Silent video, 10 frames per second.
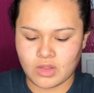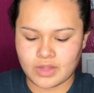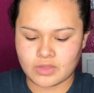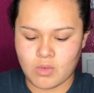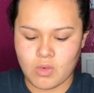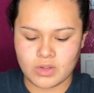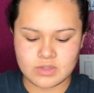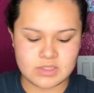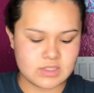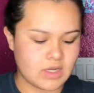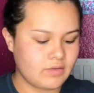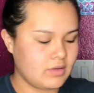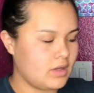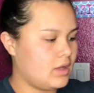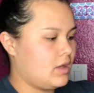like the oils and stuff.
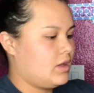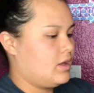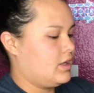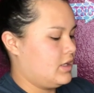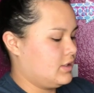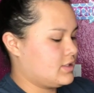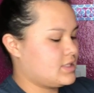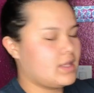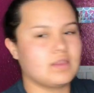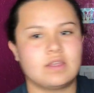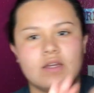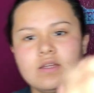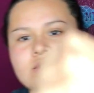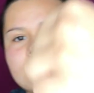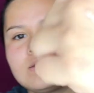It looks like
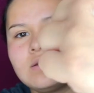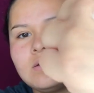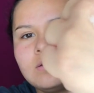this.